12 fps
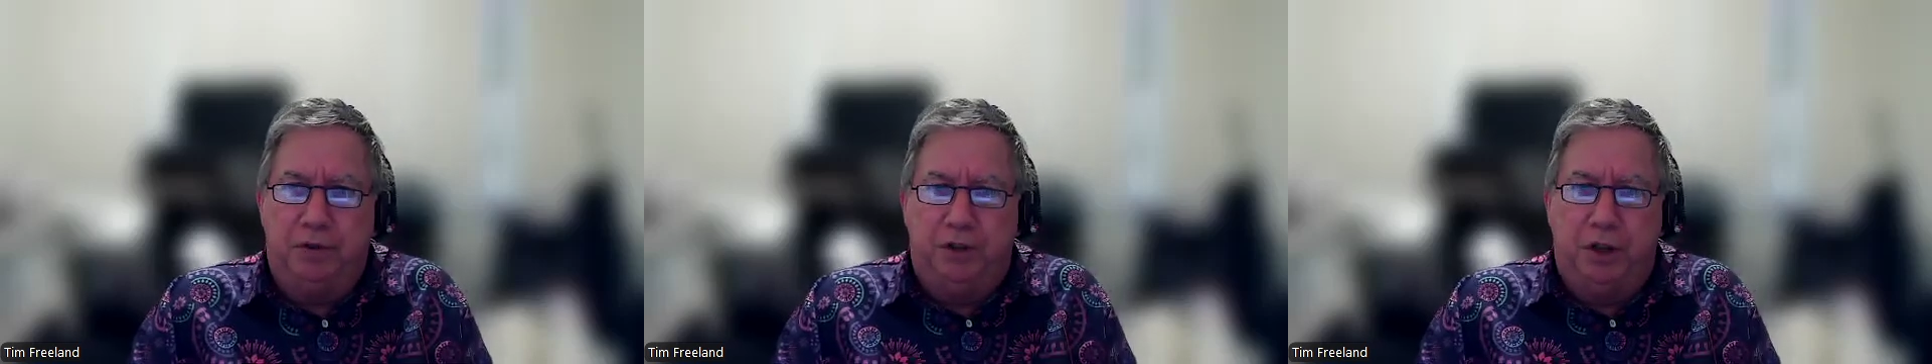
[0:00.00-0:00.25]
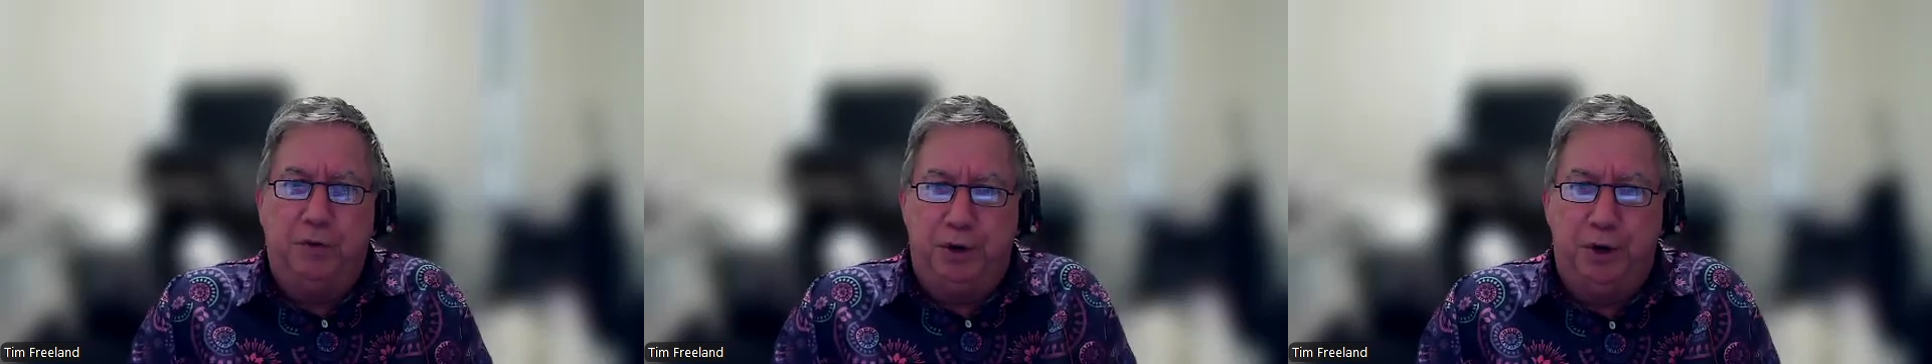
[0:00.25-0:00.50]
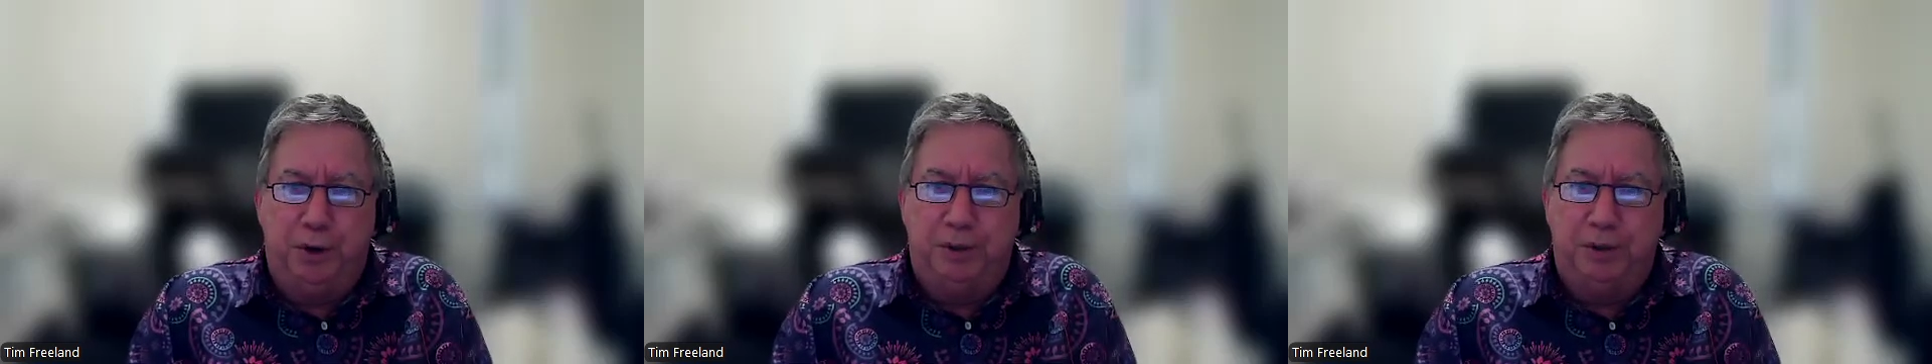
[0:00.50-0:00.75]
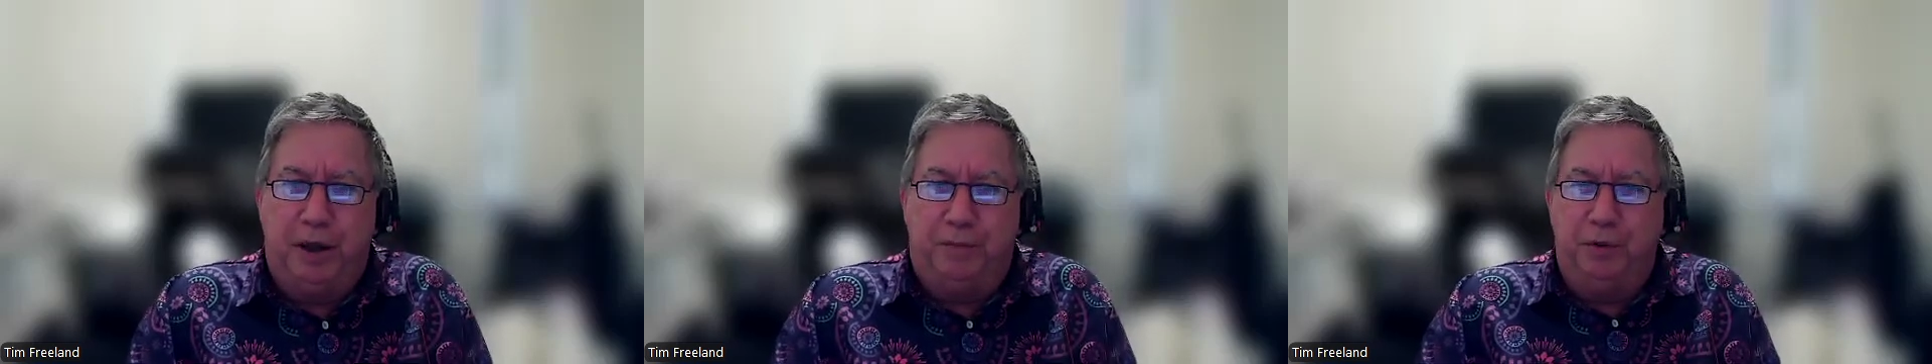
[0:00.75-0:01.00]
7
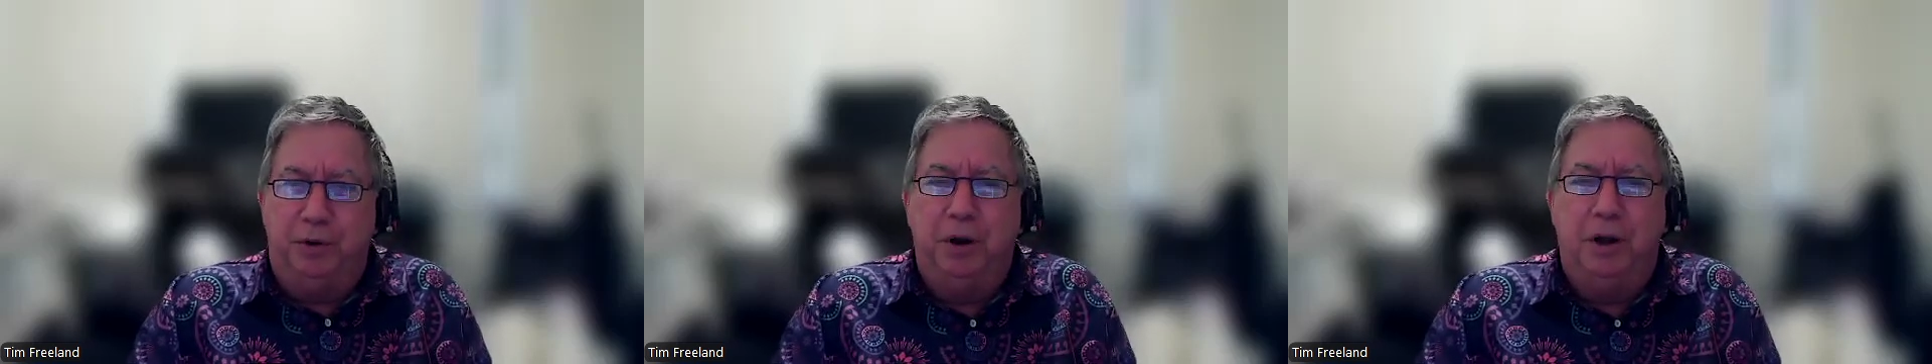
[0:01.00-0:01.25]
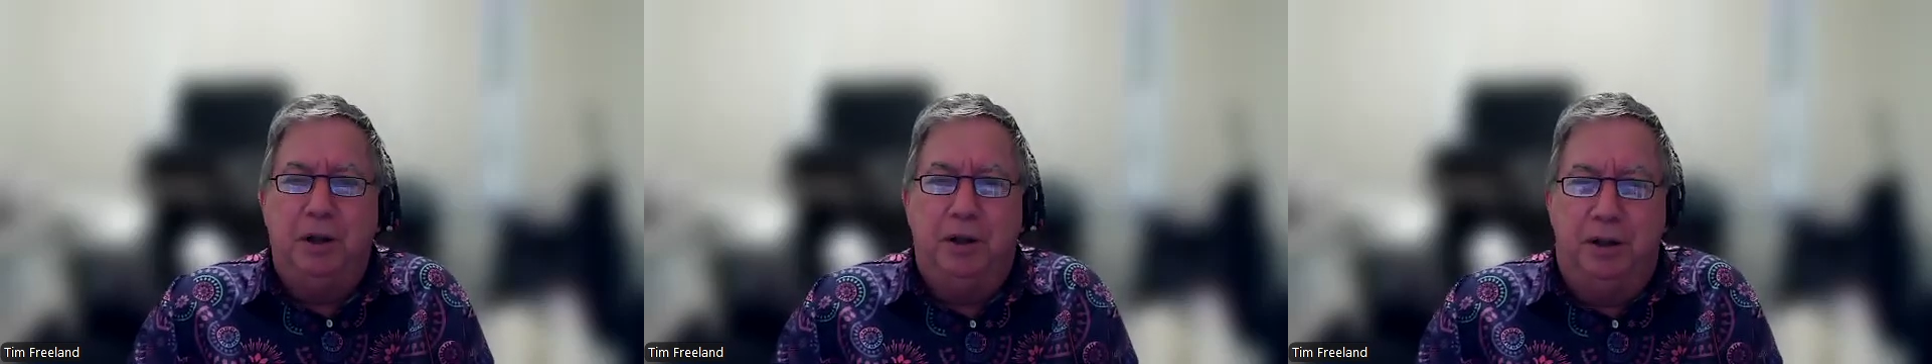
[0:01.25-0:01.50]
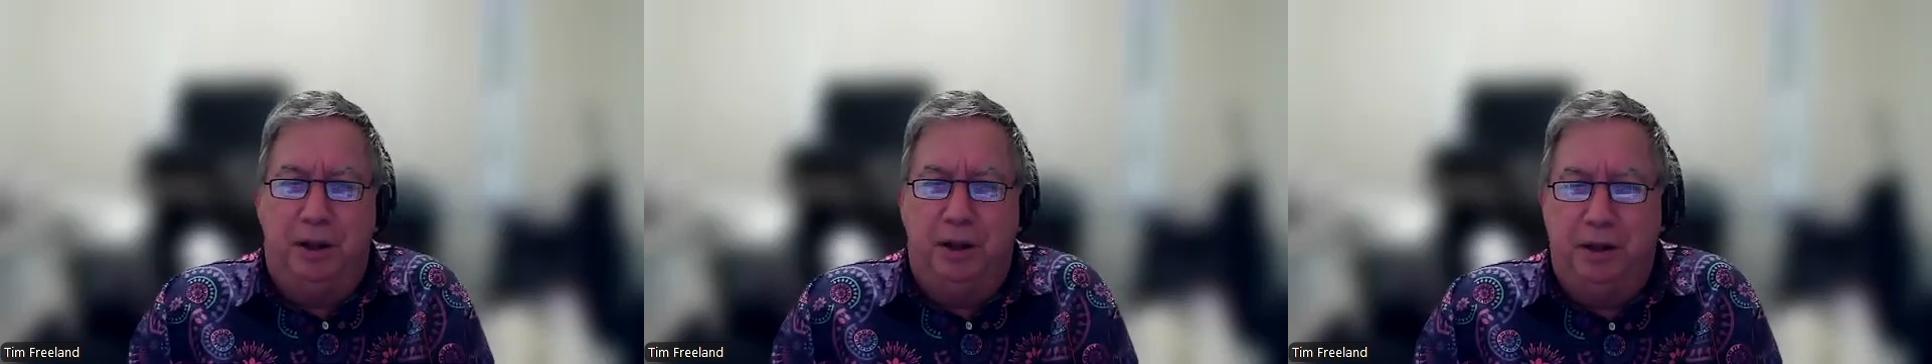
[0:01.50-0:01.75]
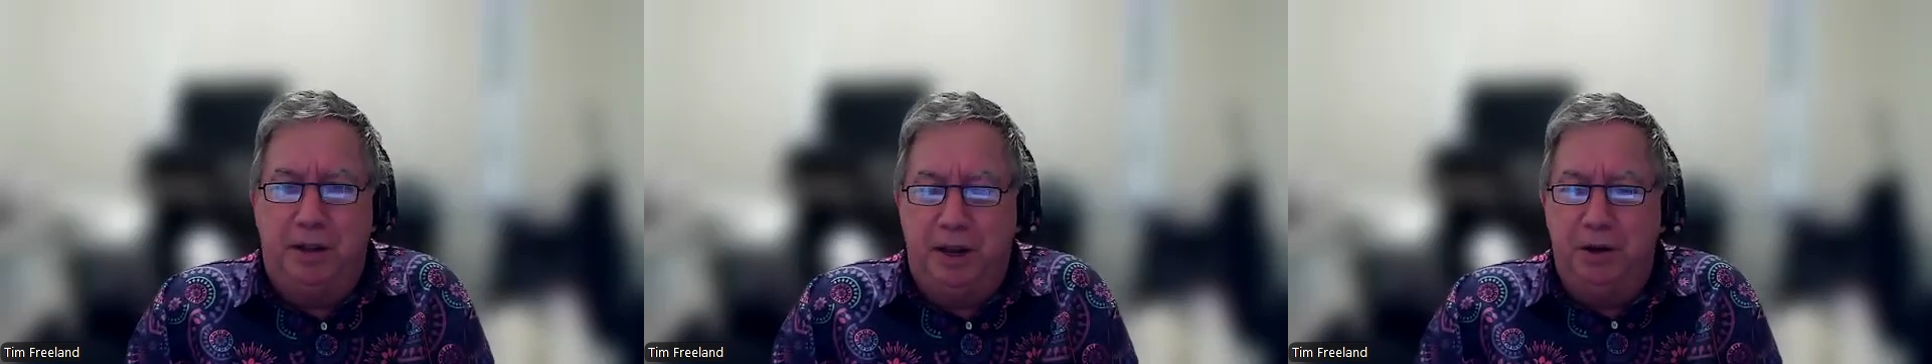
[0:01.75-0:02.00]
years after
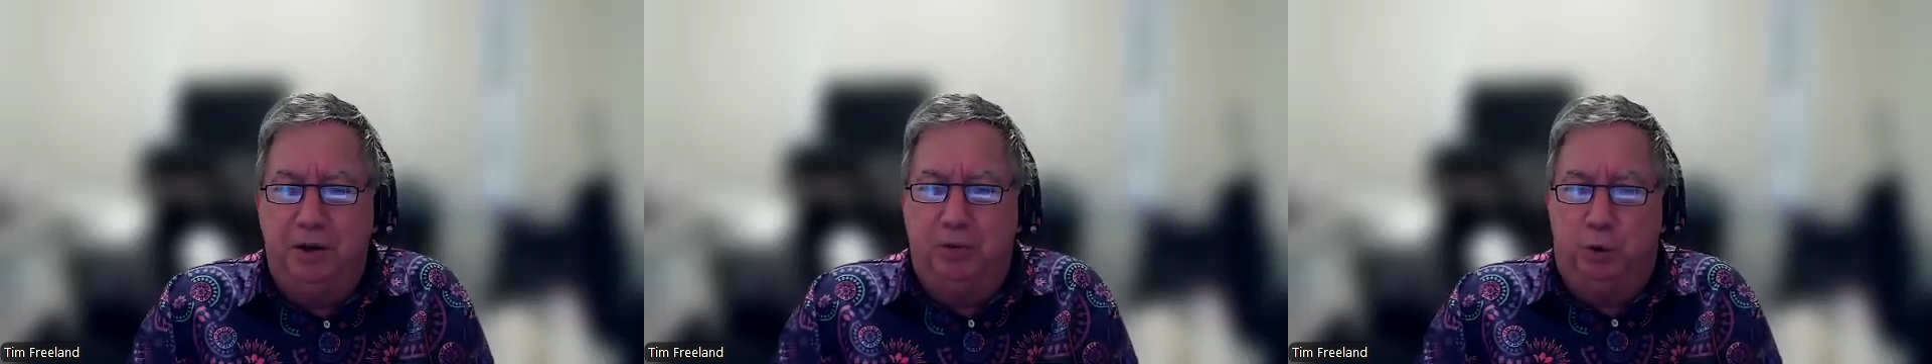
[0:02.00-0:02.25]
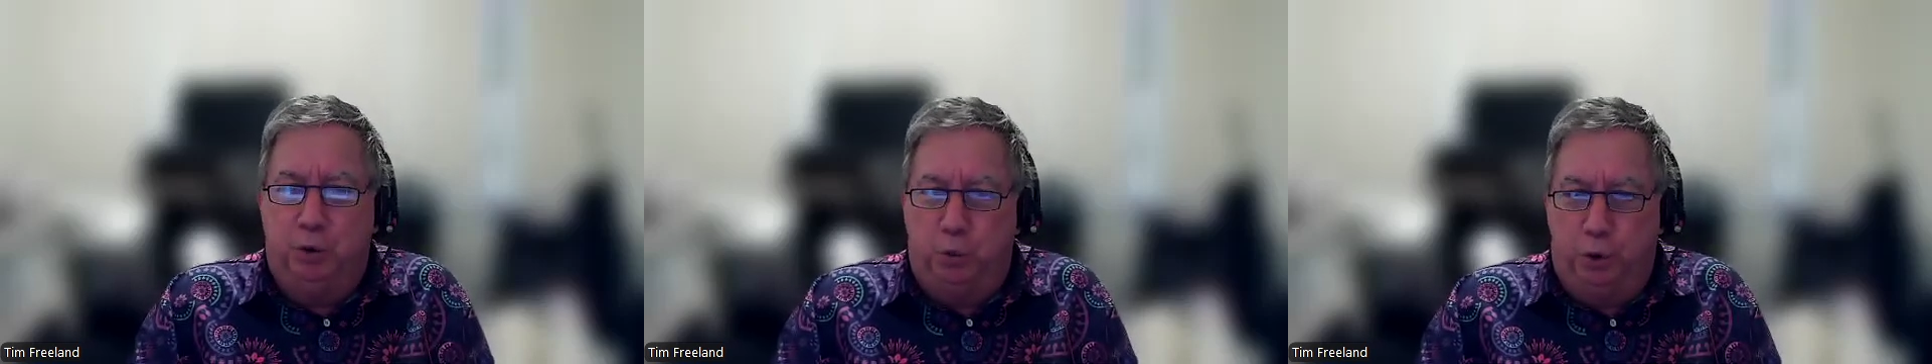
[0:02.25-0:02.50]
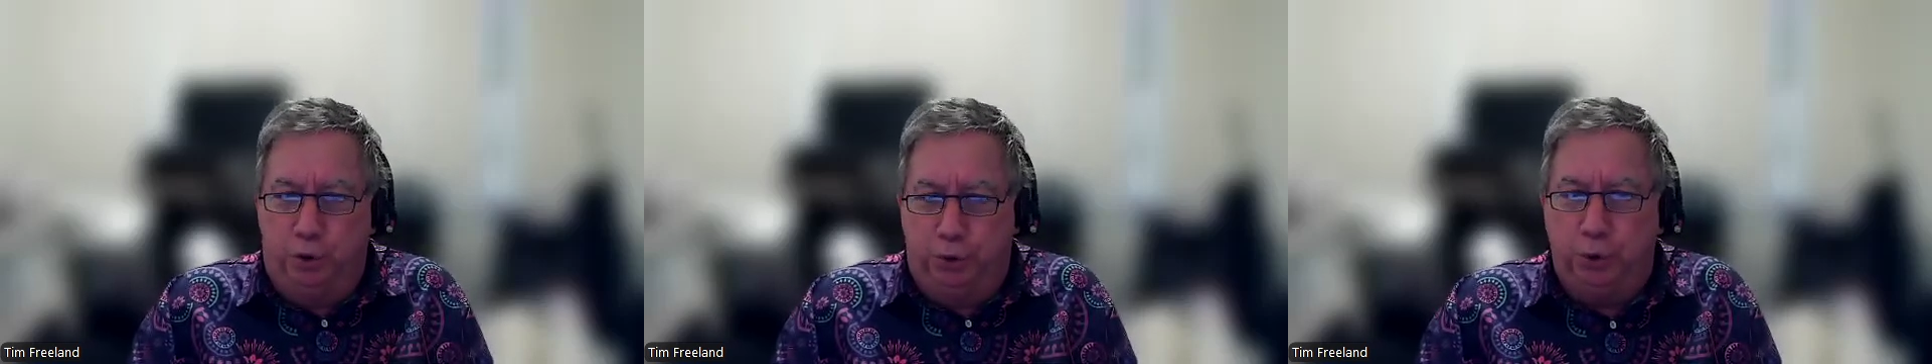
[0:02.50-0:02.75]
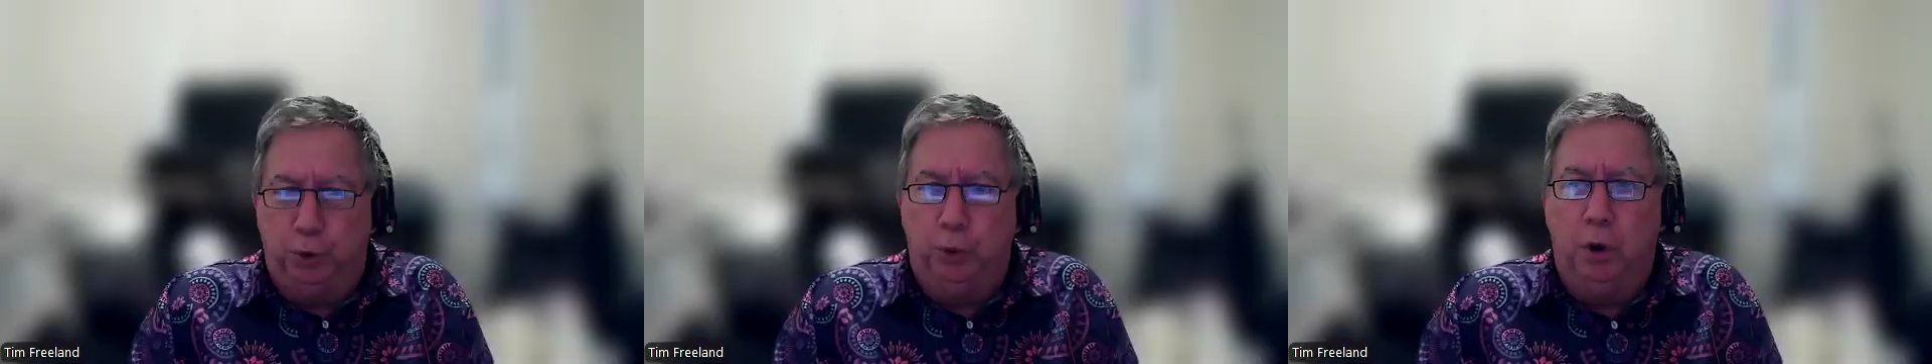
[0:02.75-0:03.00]
the end of World War
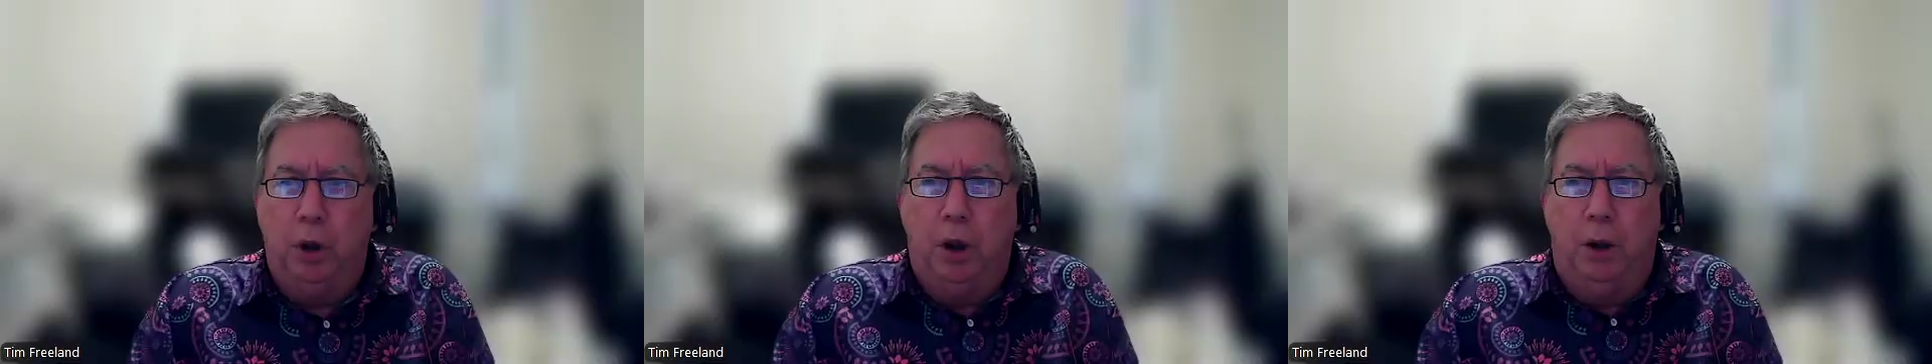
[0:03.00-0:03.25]
II.